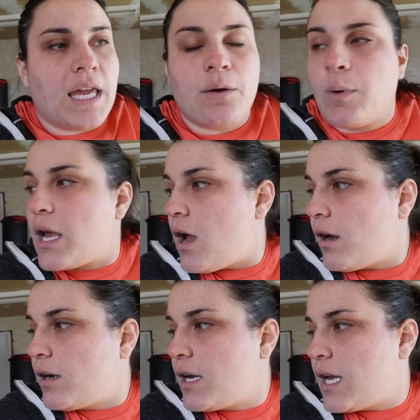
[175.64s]
here we
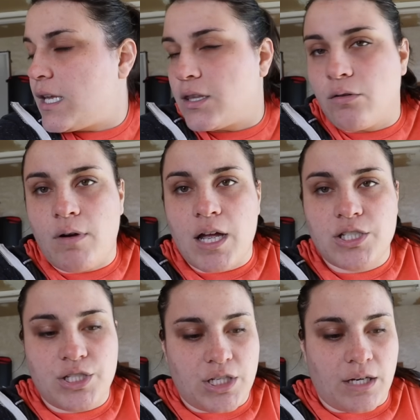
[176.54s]
are in the
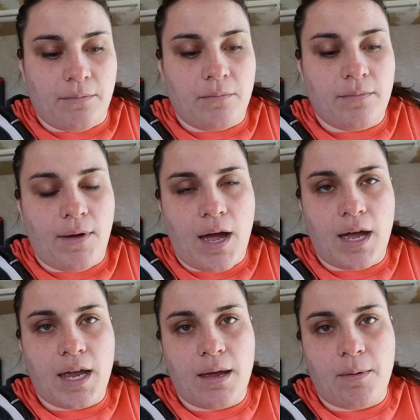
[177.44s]
garage gym.
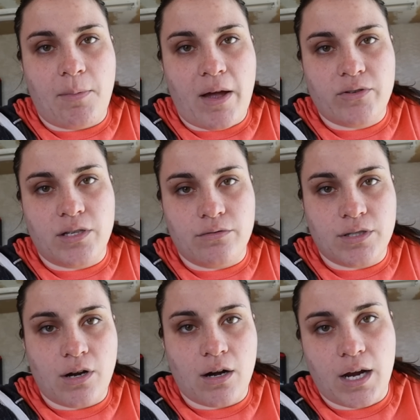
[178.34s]
I am about to
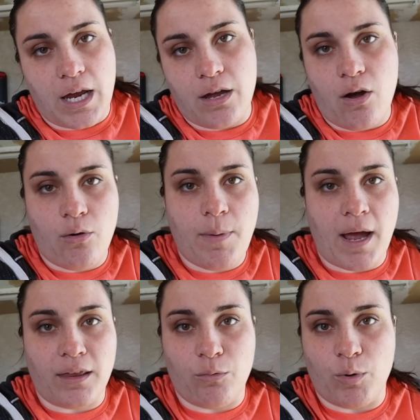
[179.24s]
start a co-pilot